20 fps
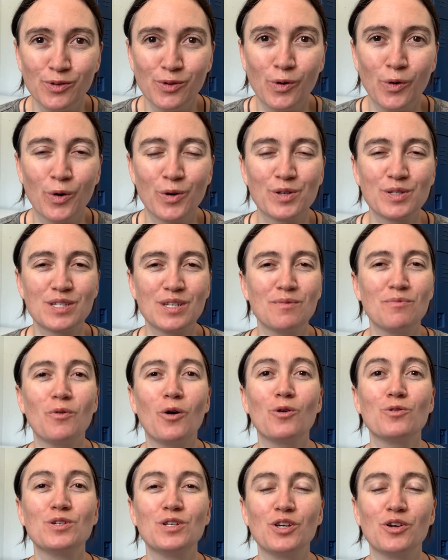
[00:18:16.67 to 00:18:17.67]
Chorazin,
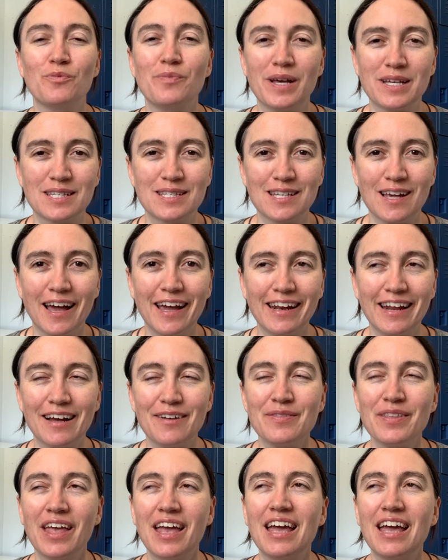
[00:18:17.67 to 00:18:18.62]
woe to you, Bethsaida.